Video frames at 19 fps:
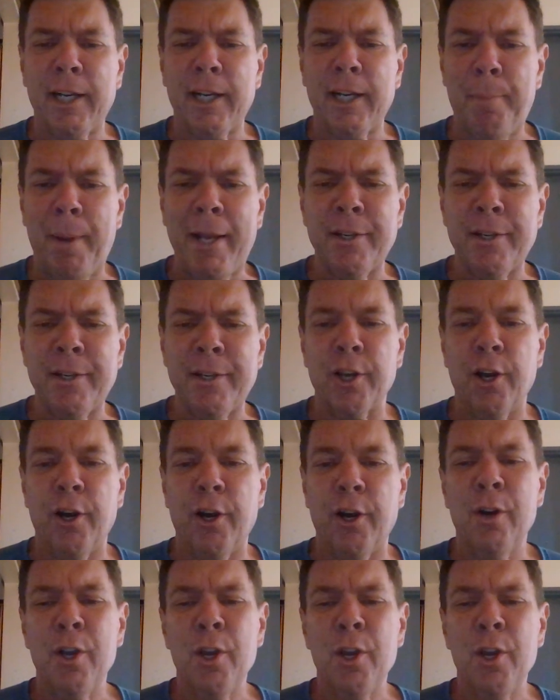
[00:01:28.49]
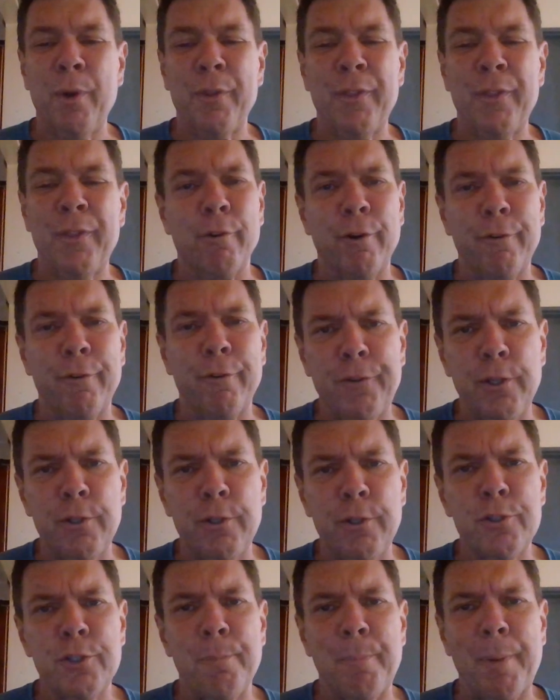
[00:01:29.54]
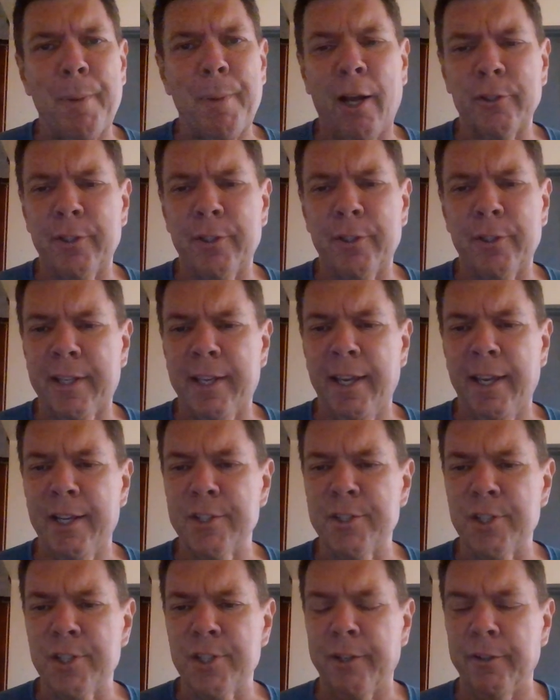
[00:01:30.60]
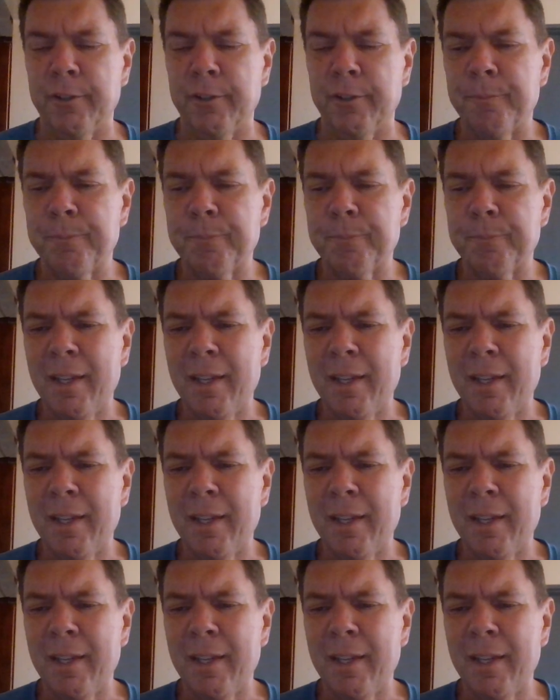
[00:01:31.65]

and Abednego when they refused to bow to the king's idol.